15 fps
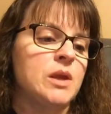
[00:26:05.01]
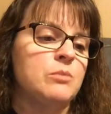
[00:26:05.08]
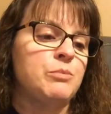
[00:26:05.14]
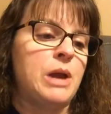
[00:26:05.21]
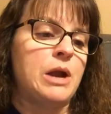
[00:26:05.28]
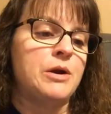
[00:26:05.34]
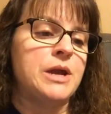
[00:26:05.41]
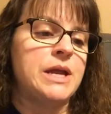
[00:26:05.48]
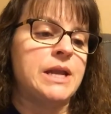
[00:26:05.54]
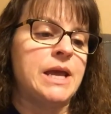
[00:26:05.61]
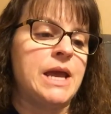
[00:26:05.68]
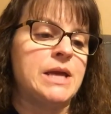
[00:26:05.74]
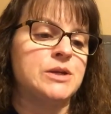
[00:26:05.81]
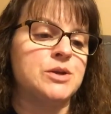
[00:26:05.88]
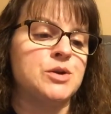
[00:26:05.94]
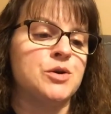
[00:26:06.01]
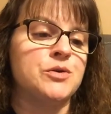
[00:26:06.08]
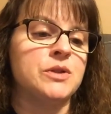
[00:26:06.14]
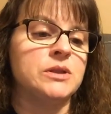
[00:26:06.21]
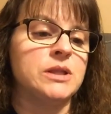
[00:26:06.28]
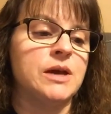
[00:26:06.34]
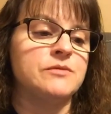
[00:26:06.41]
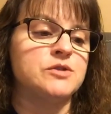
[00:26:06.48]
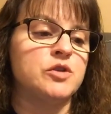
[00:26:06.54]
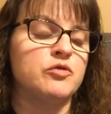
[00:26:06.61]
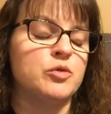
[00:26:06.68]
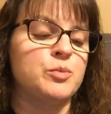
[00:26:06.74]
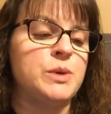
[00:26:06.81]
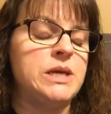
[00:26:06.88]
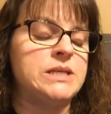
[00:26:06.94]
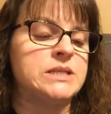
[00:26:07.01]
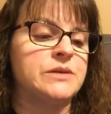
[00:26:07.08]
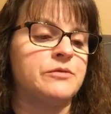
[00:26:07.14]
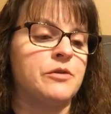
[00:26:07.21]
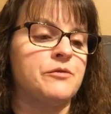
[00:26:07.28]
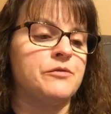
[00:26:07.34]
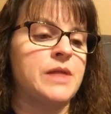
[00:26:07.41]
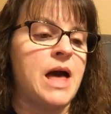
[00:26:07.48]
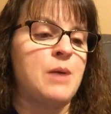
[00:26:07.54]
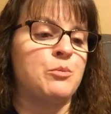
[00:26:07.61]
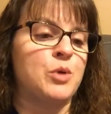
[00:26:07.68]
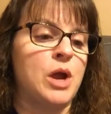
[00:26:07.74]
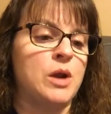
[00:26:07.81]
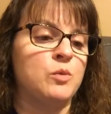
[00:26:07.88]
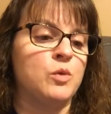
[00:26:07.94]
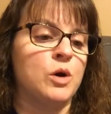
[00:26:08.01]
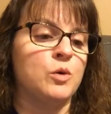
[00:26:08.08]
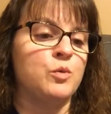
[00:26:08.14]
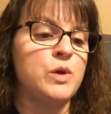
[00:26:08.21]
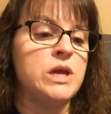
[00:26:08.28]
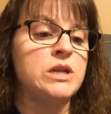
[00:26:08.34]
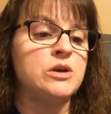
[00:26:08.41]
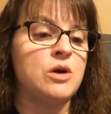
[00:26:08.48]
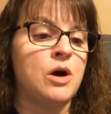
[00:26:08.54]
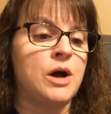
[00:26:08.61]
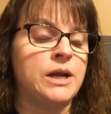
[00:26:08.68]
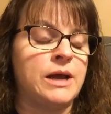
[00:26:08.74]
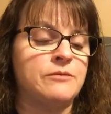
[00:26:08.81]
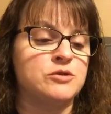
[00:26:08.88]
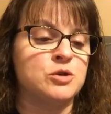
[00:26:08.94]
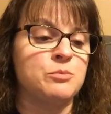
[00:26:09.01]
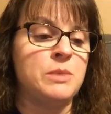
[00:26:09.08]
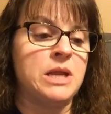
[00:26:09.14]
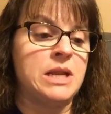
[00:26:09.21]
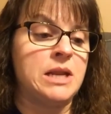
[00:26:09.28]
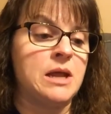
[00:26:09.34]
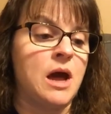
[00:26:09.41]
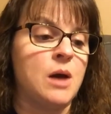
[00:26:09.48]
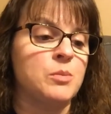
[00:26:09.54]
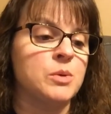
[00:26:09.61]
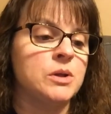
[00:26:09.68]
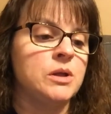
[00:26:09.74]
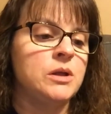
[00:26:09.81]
perry had handed her the leftover pizza from flatbread where we'd gone after meeting up